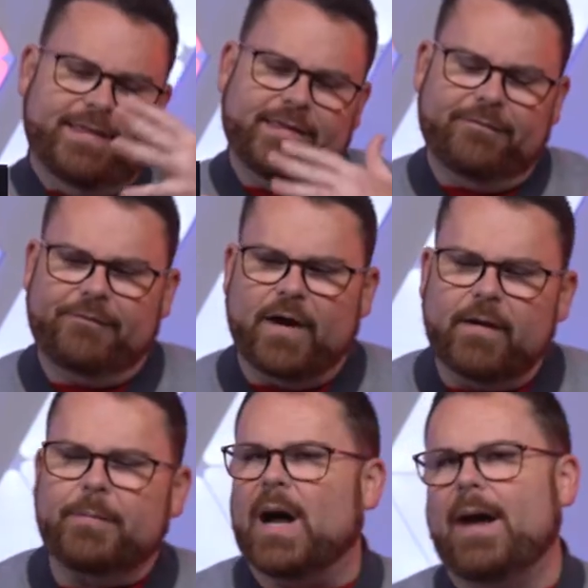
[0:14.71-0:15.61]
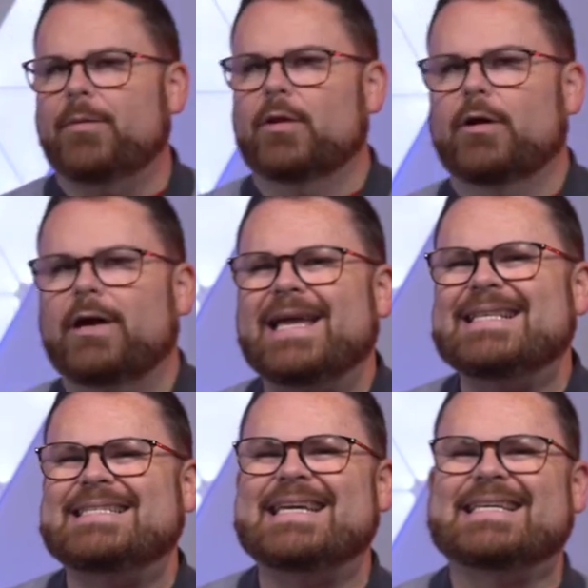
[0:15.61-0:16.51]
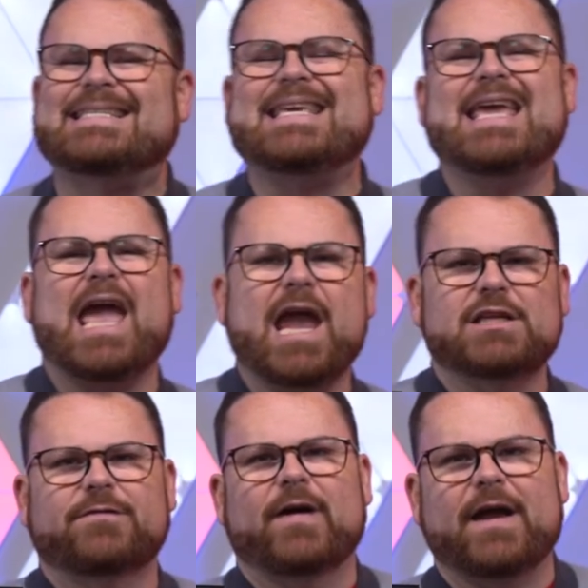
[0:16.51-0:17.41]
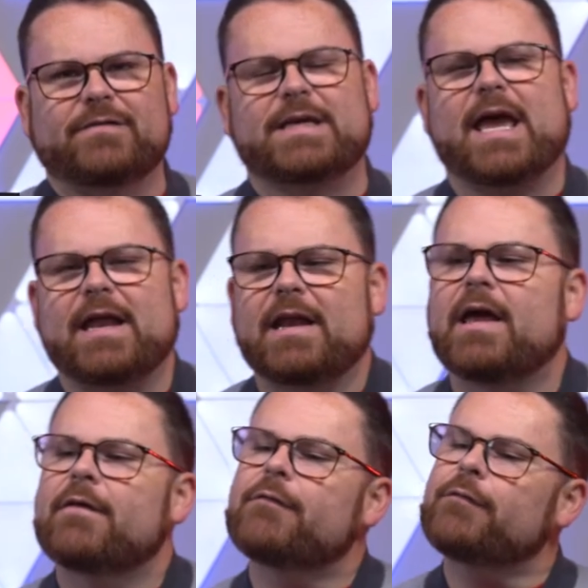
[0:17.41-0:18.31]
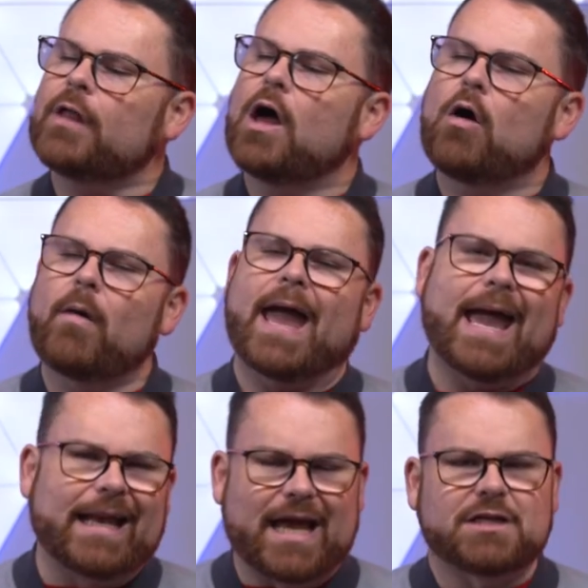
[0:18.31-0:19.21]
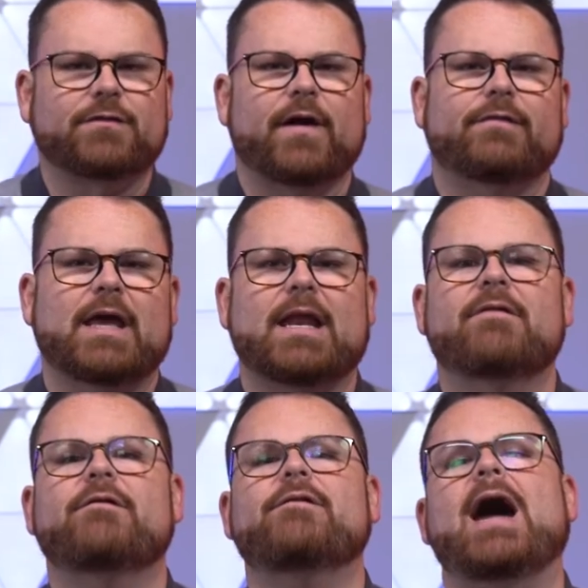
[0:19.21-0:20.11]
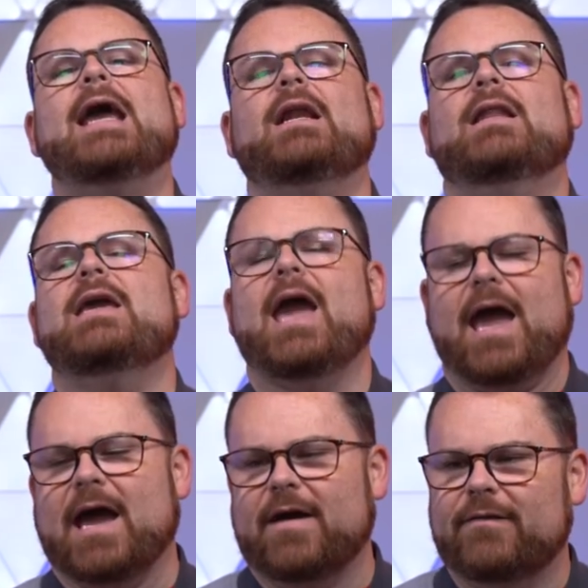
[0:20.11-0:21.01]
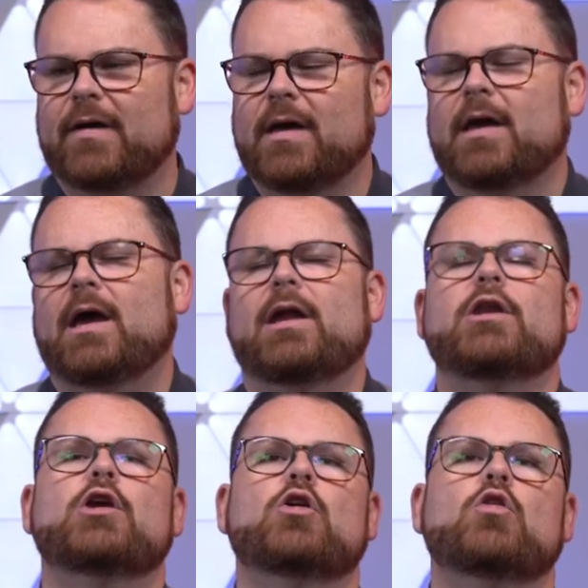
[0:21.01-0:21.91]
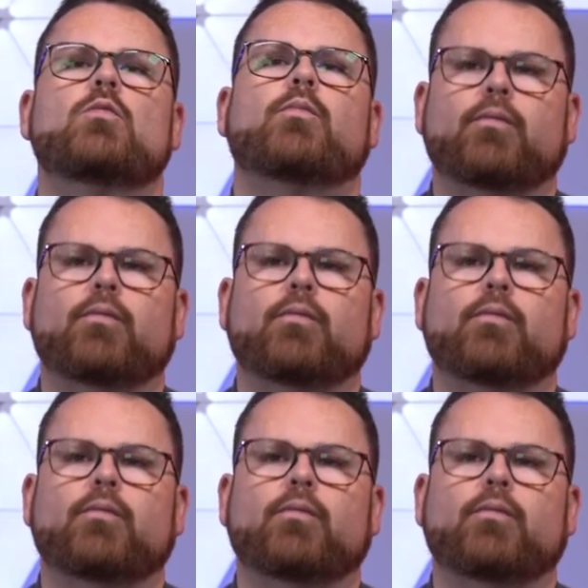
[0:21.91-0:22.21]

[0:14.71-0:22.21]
The very popular NZXT H510 Flow and H510 finally have a new